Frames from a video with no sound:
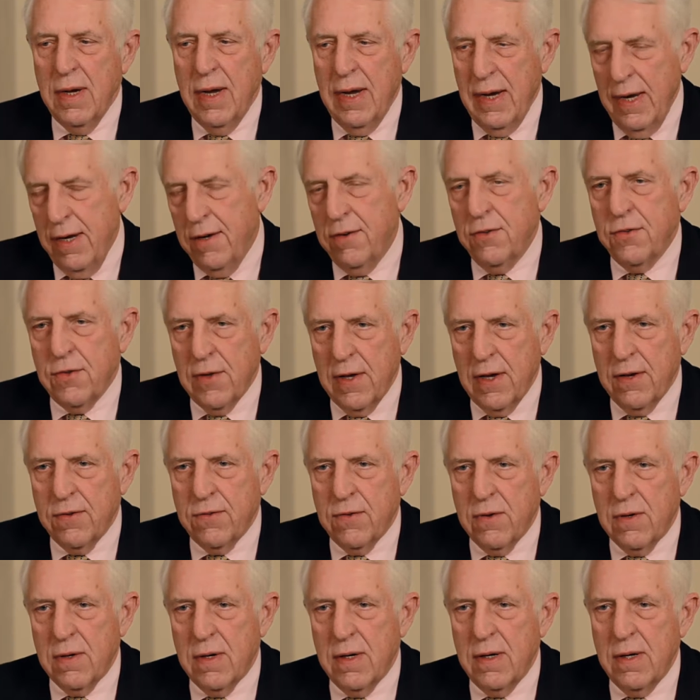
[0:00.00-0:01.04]
any
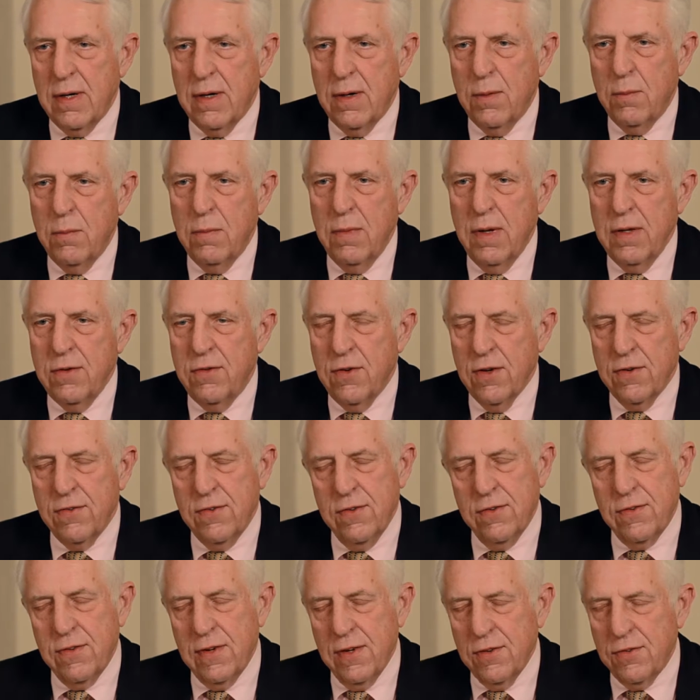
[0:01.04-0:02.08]
disaster, and
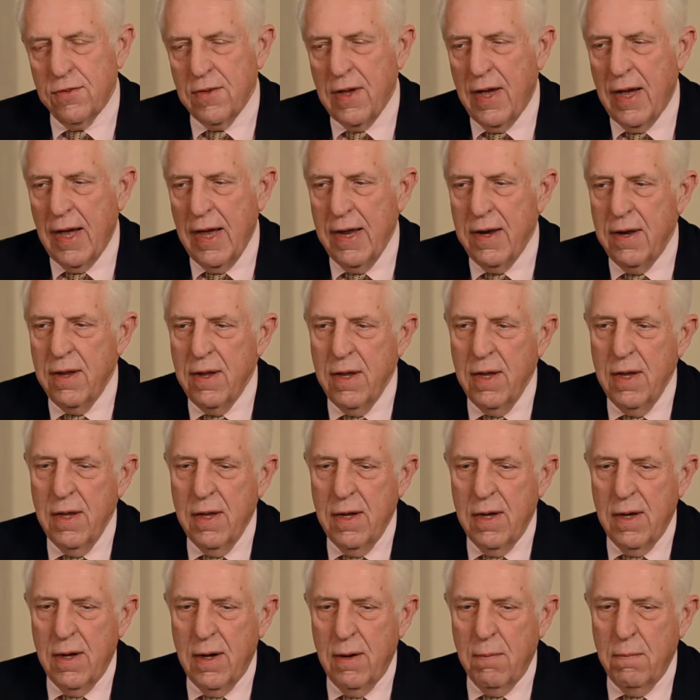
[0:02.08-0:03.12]
just as an aside,
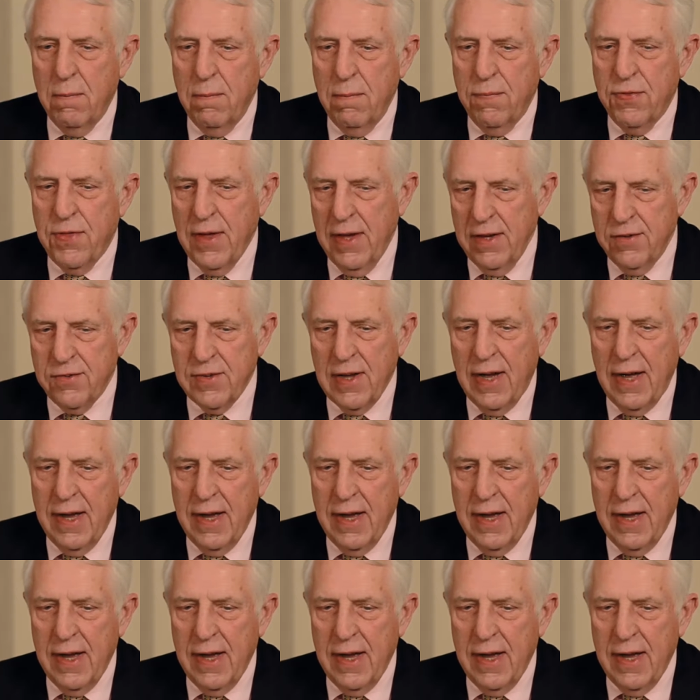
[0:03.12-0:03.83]
thanks to